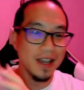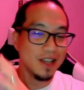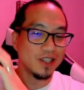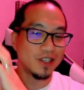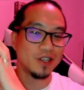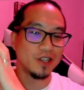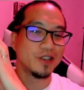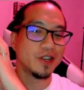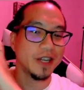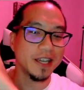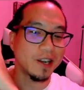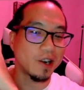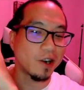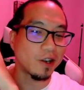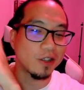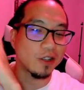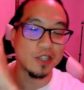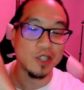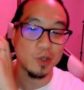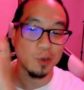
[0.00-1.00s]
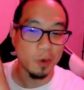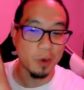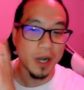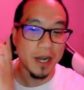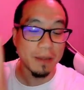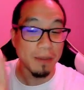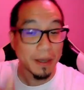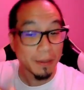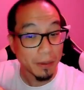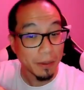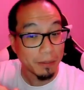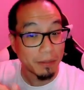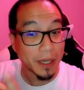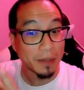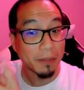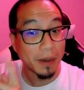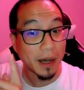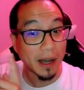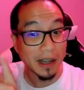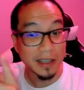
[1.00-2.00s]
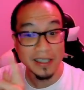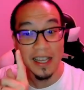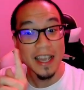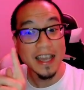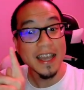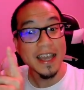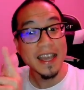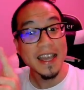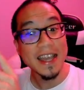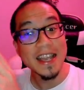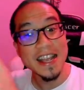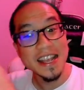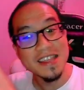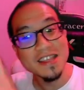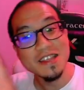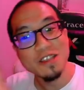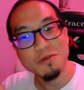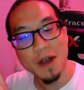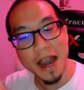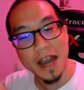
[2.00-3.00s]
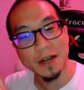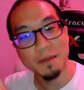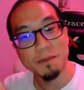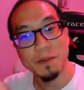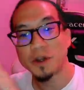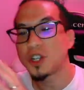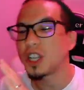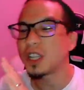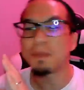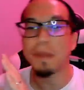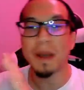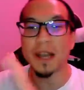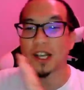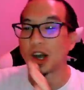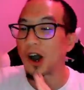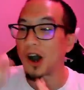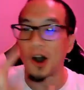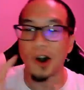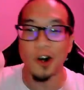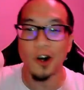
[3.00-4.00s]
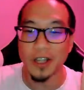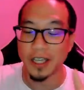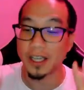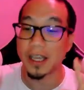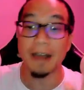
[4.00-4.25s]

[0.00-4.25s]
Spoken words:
So you're going to get all the sweaty people, Big Box, in the ranked mode just by calling.